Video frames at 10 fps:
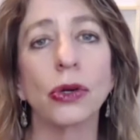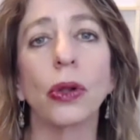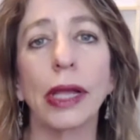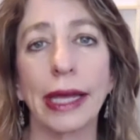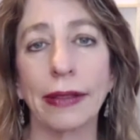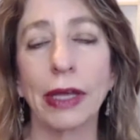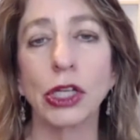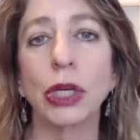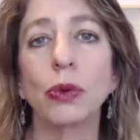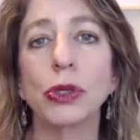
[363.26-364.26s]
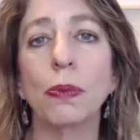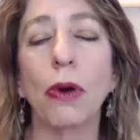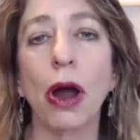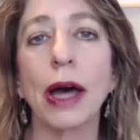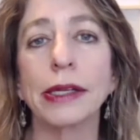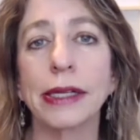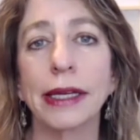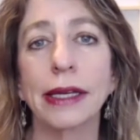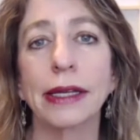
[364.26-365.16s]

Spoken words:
Julian, that she was brought